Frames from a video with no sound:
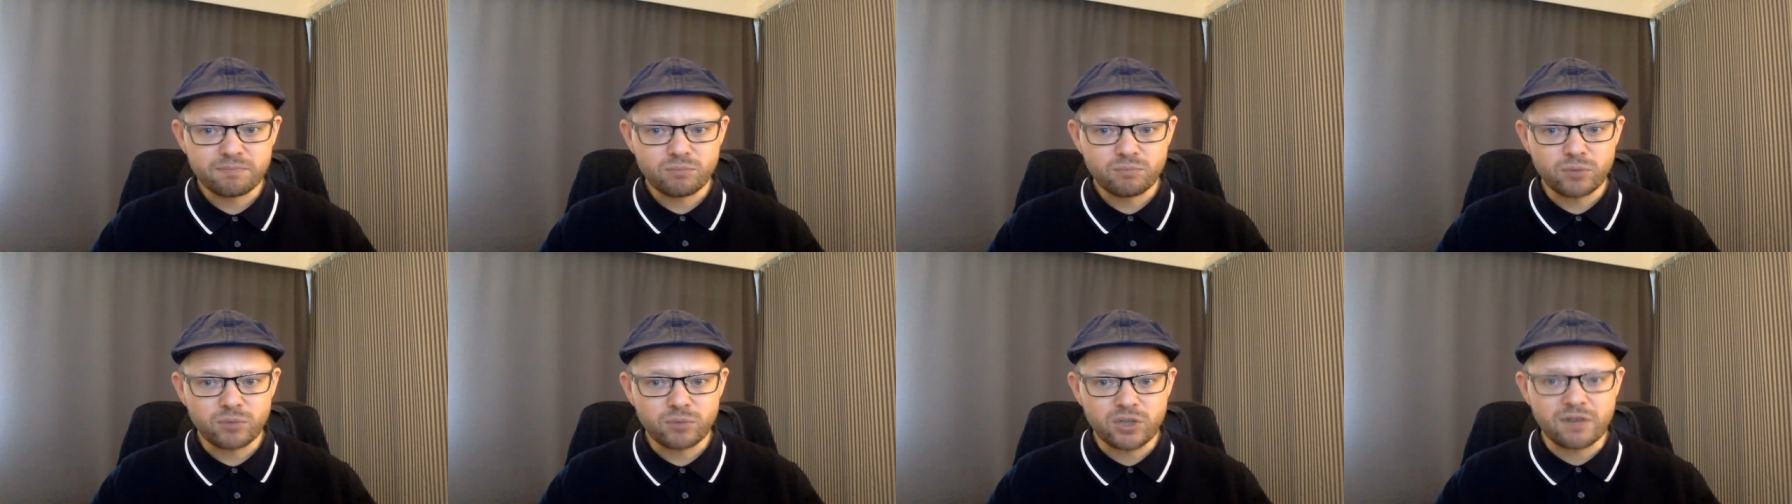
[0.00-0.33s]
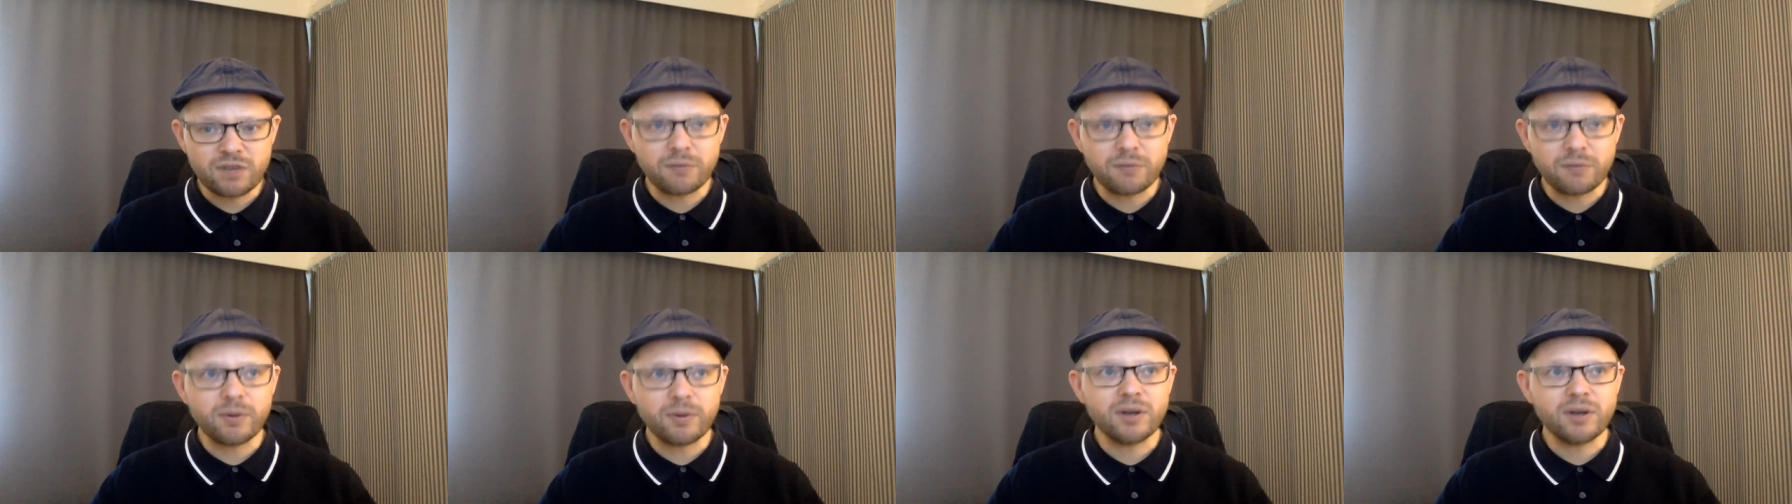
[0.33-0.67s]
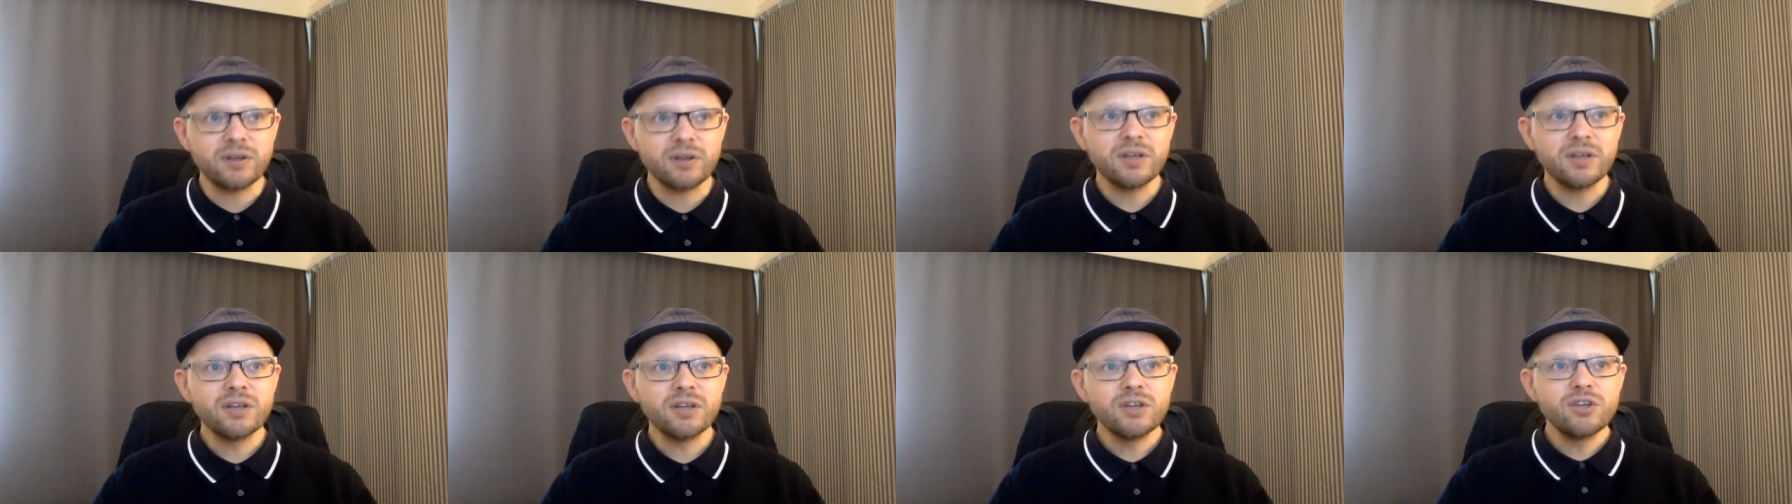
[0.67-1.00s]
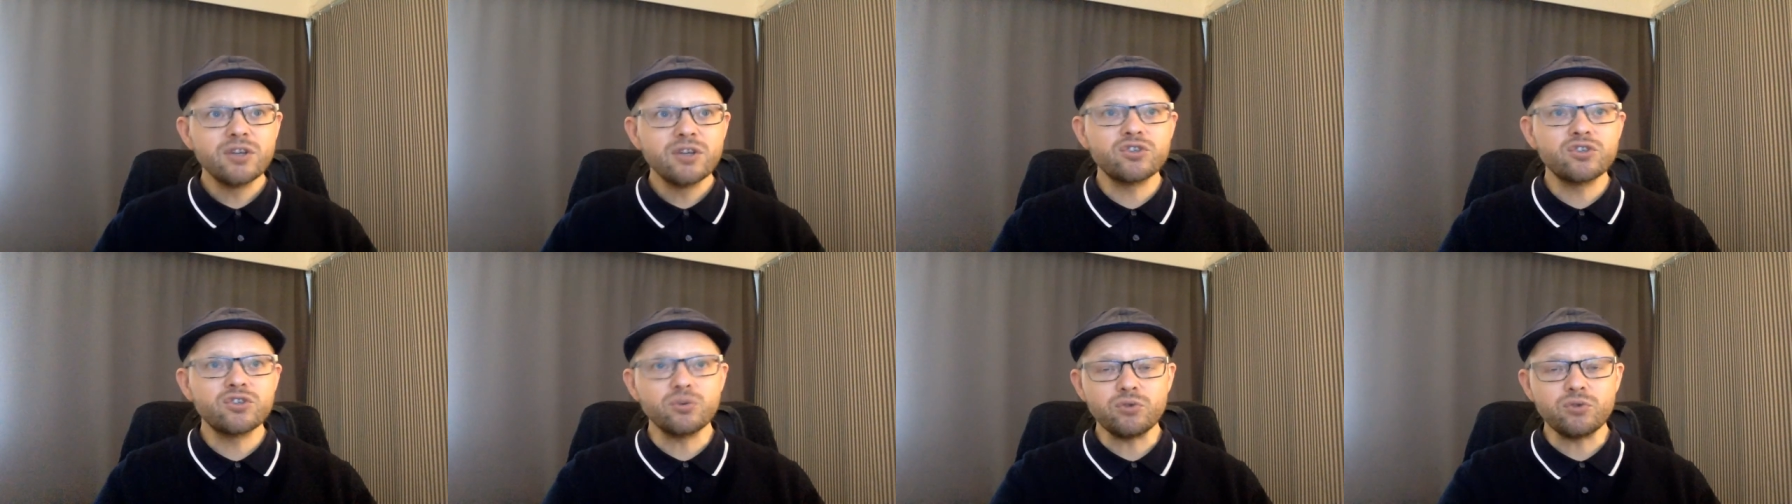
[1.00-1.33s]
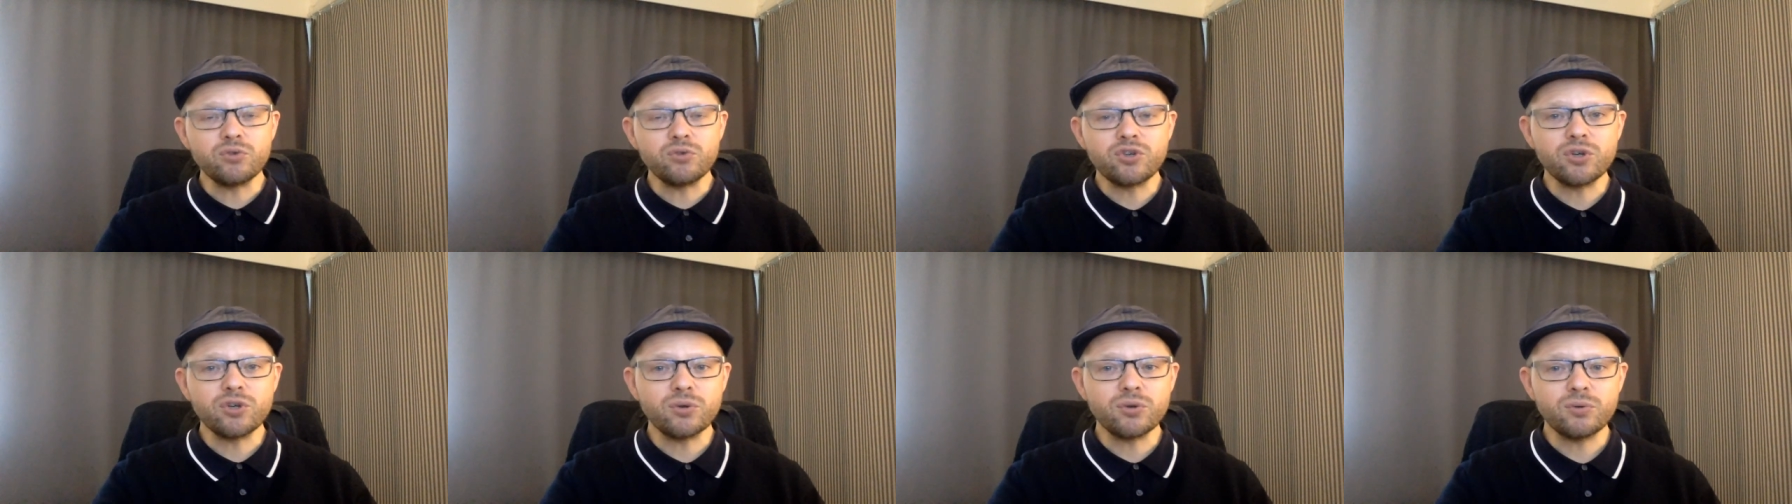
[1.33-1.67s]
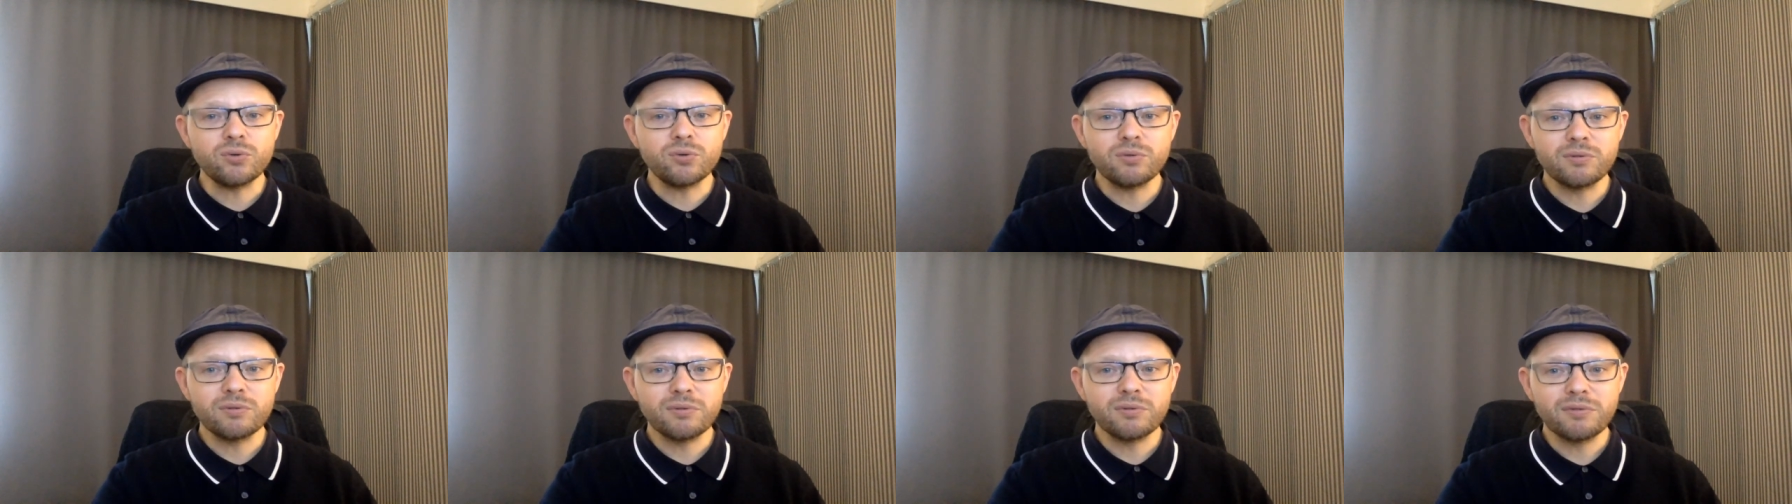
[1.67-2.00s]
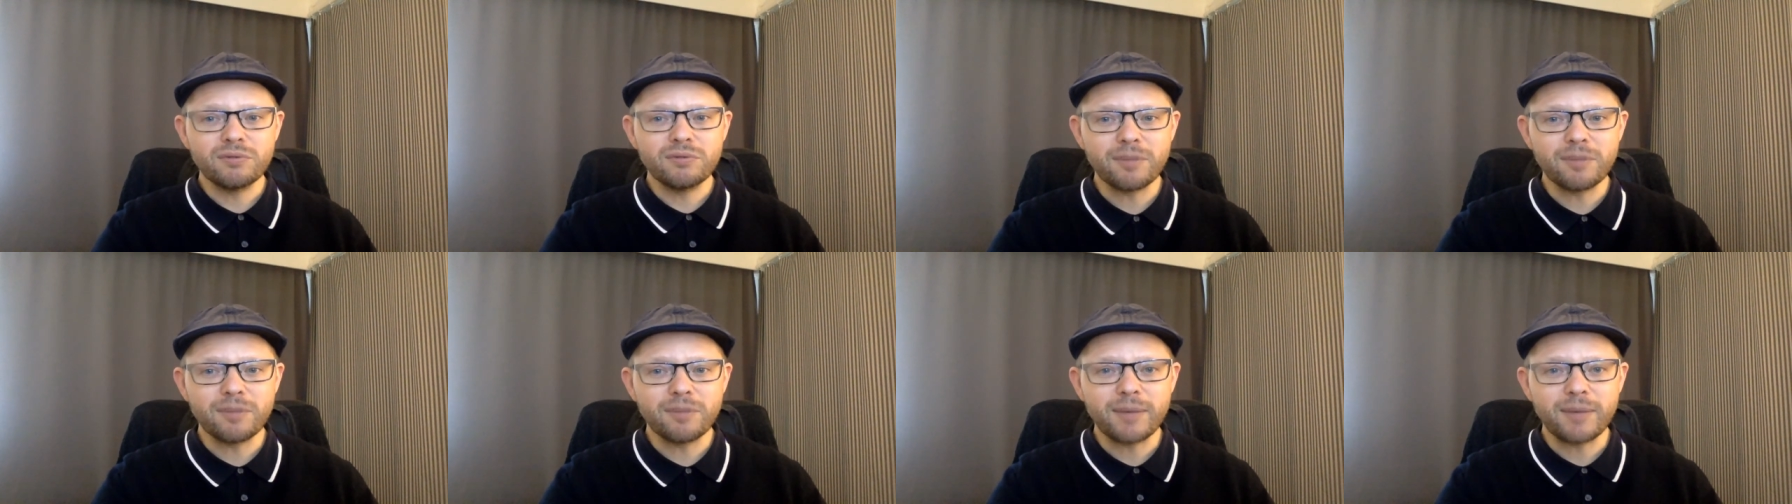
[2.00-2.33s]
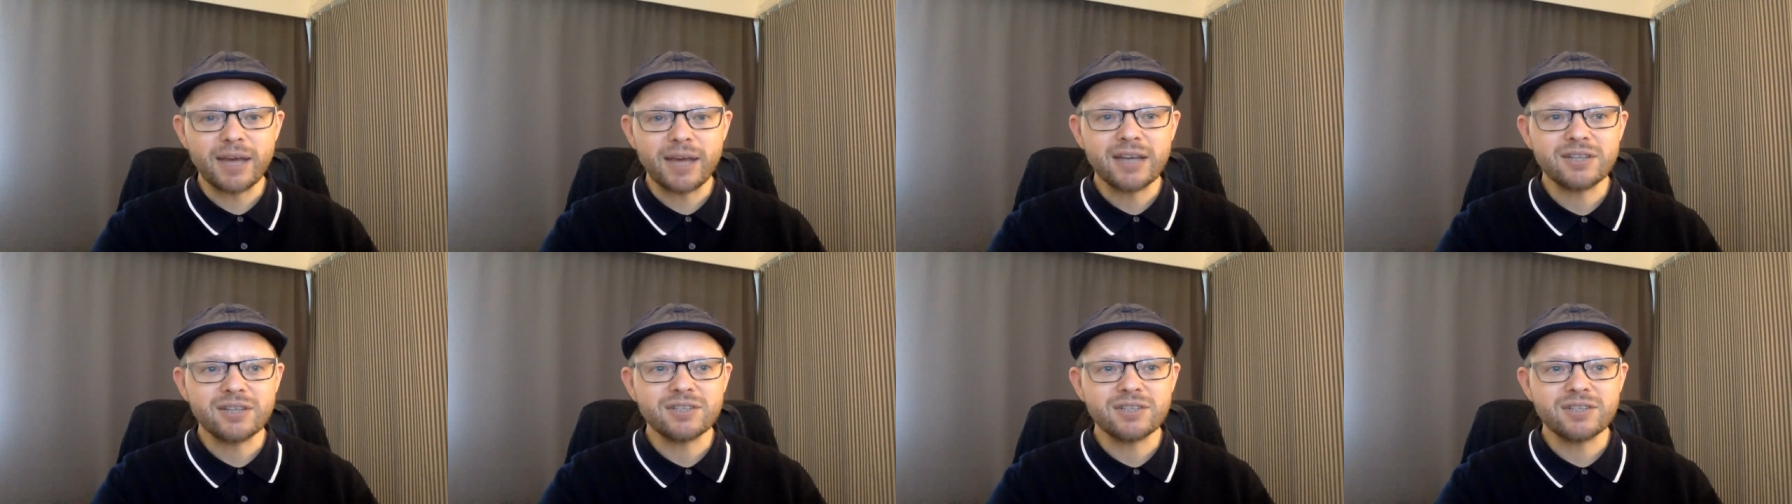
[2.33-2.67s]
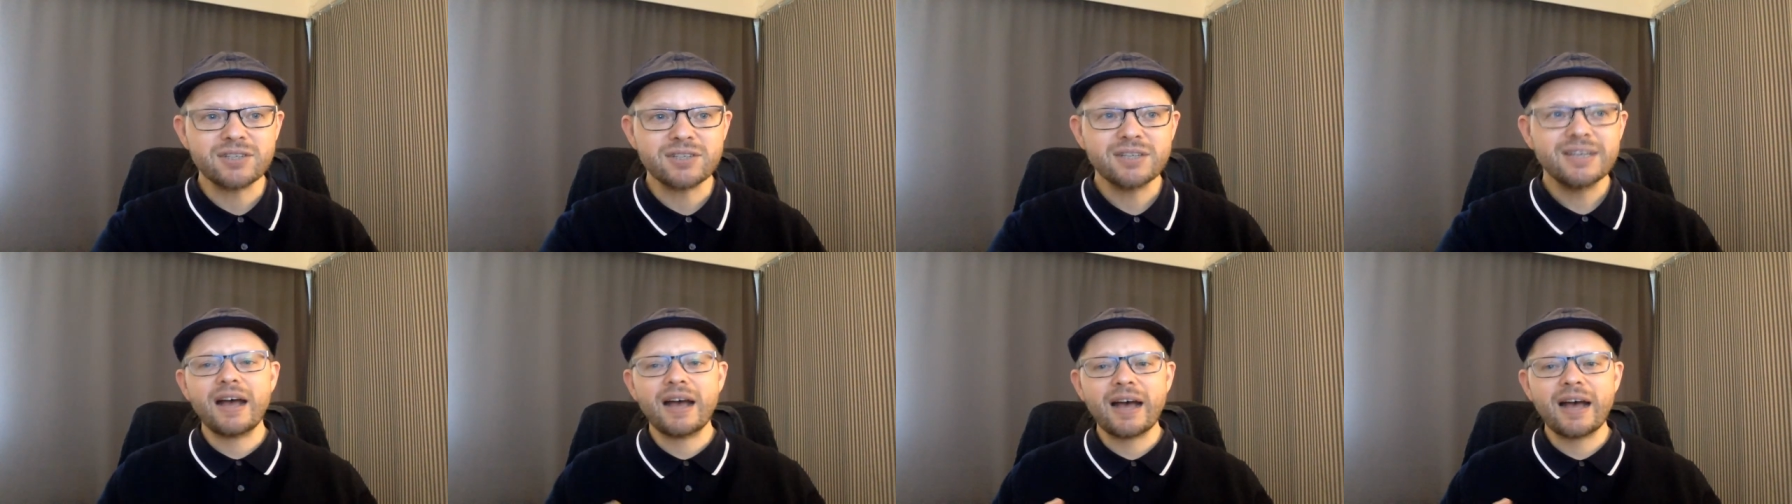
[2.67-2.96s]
whichever one suits you the best.